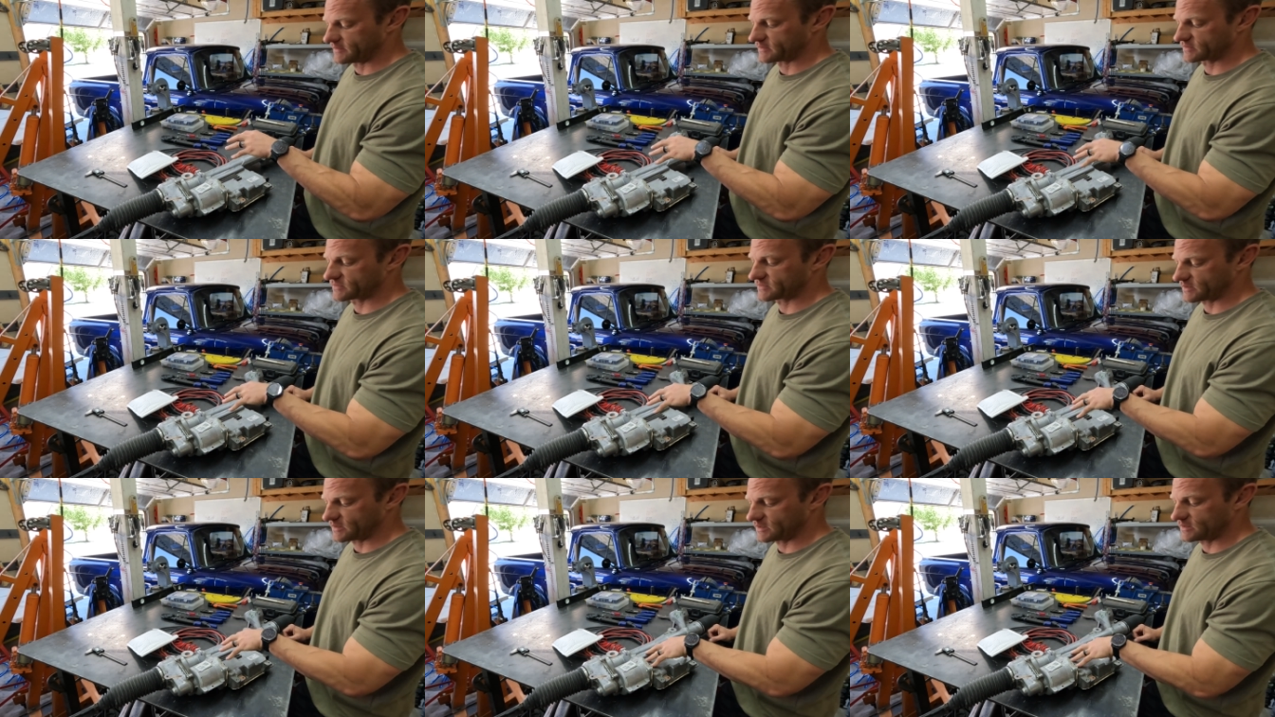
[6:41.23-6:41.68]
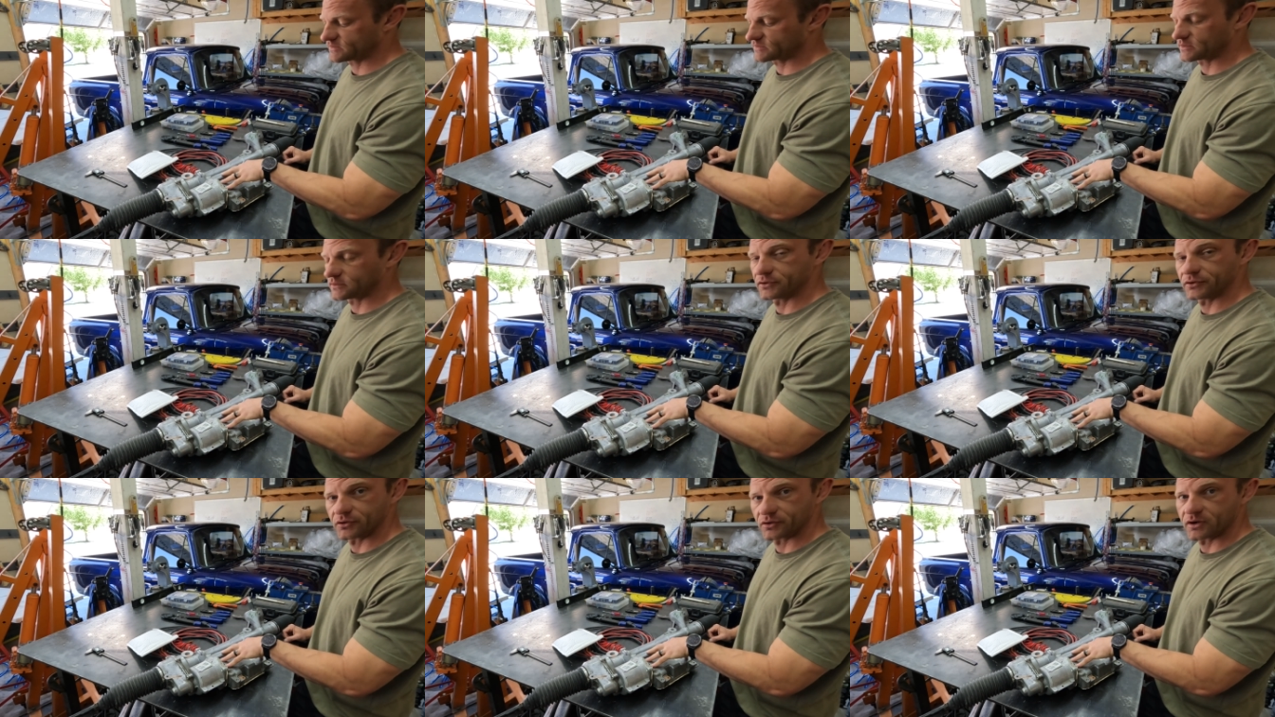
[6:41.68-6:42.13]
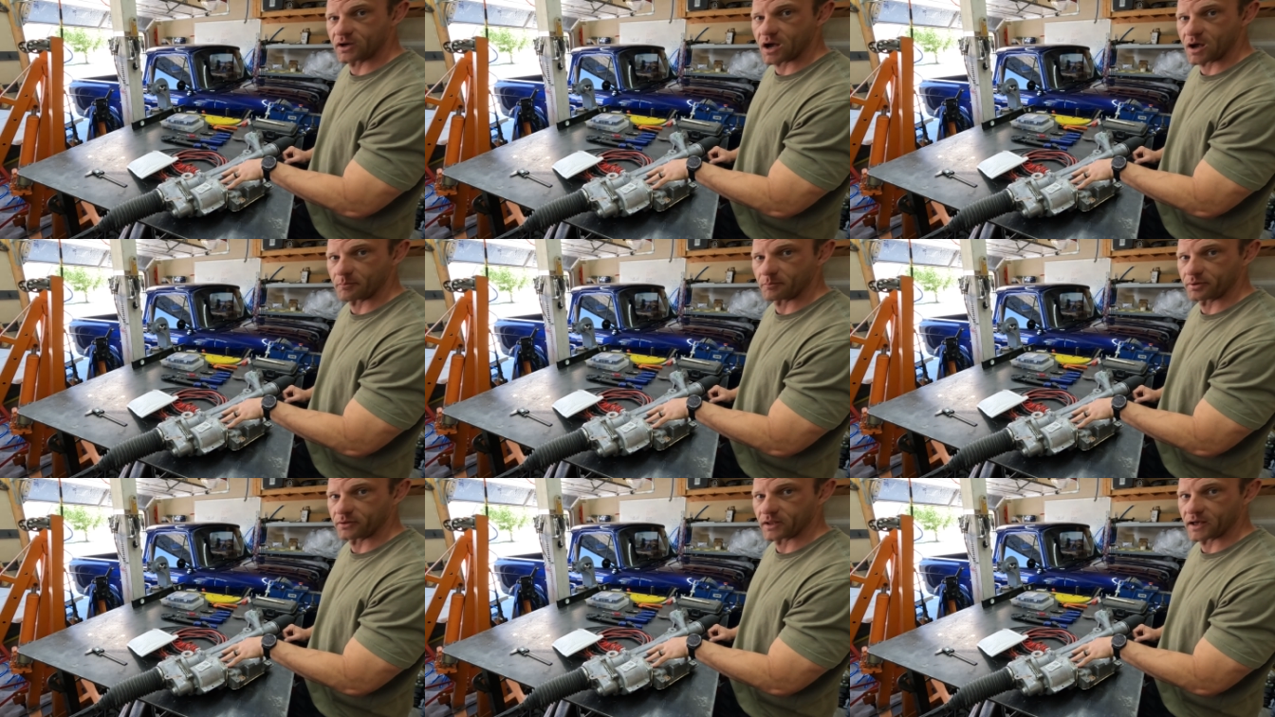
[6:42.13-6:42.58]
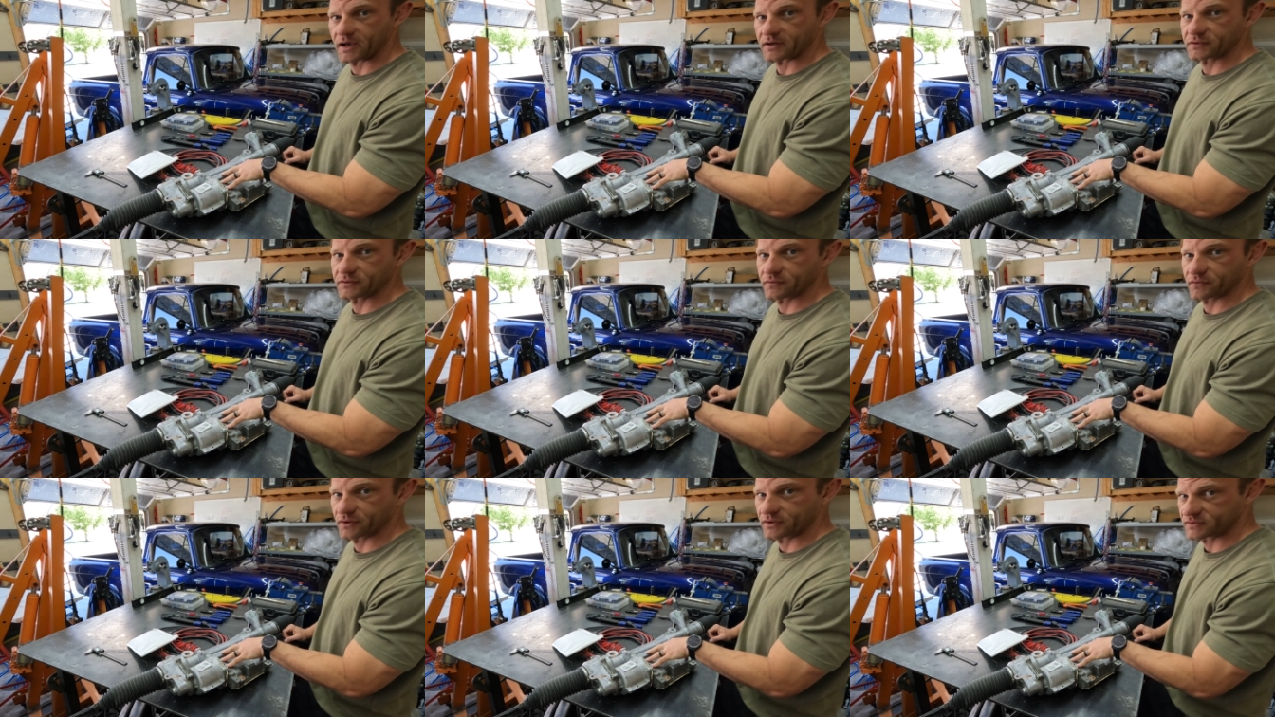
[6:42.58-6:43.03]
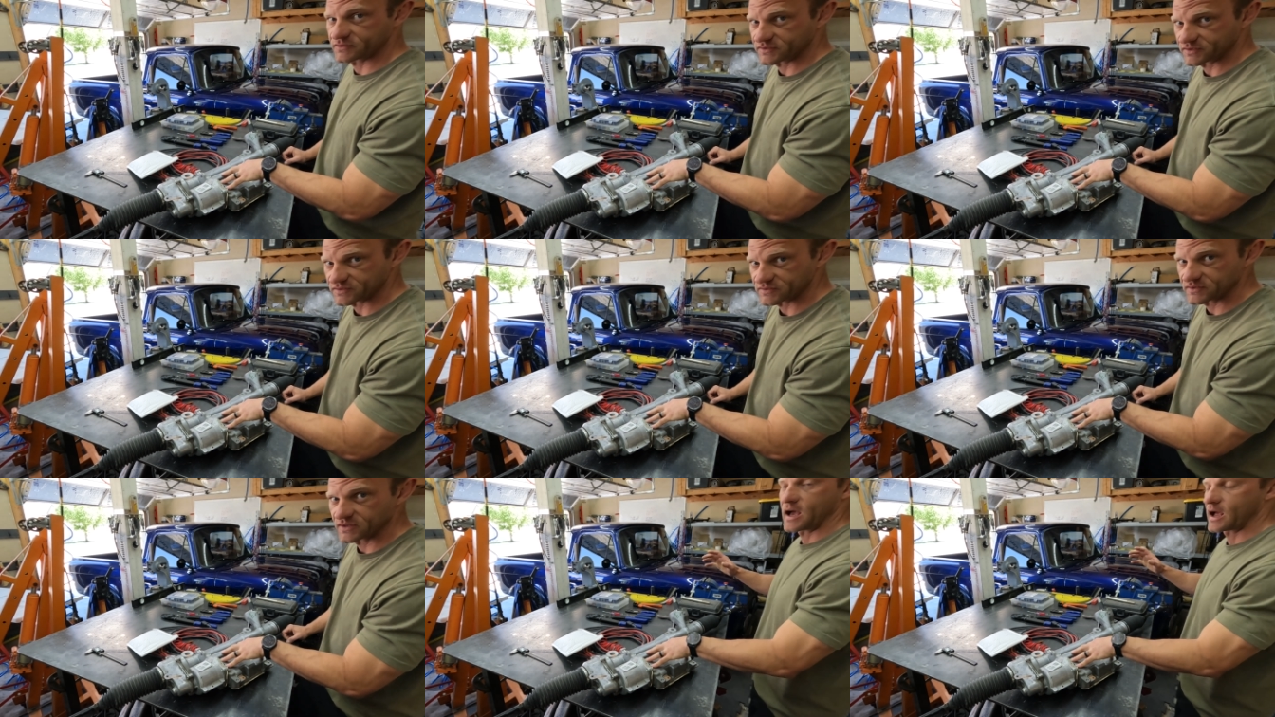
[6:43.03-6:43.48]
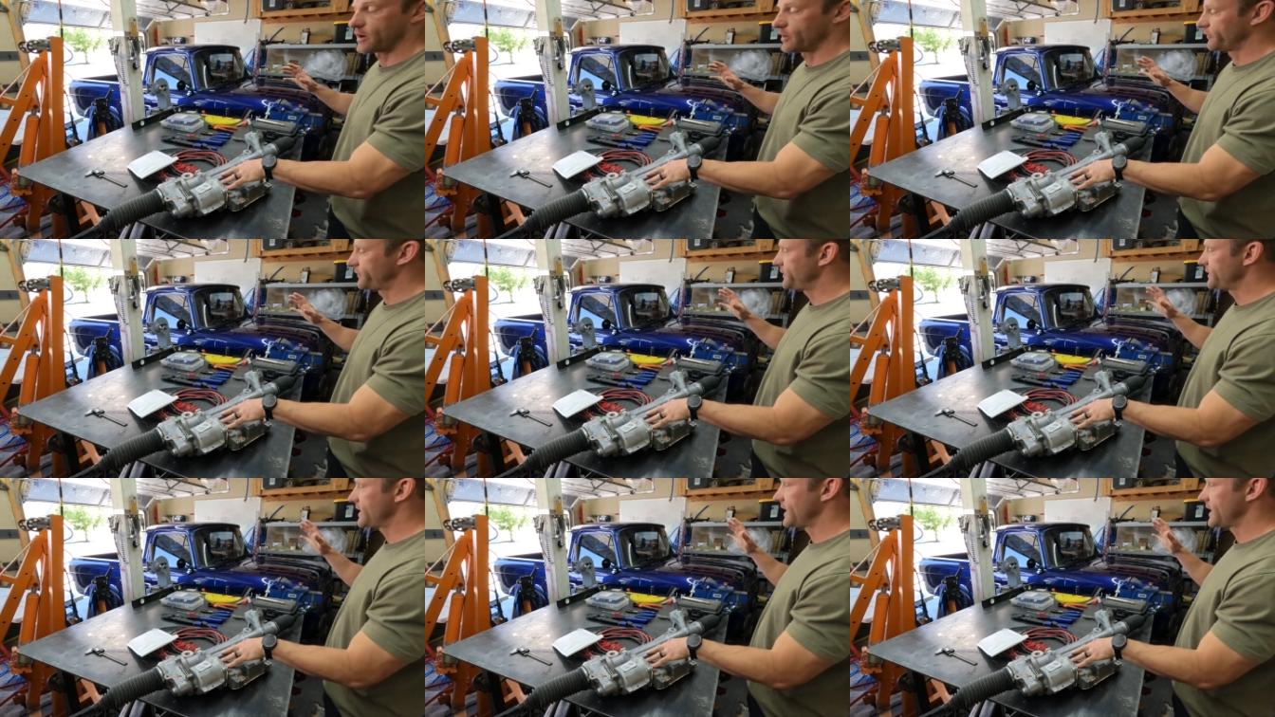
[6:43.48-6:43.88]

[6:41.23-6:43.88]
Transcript: this is a little complex. For instance, I don't know if you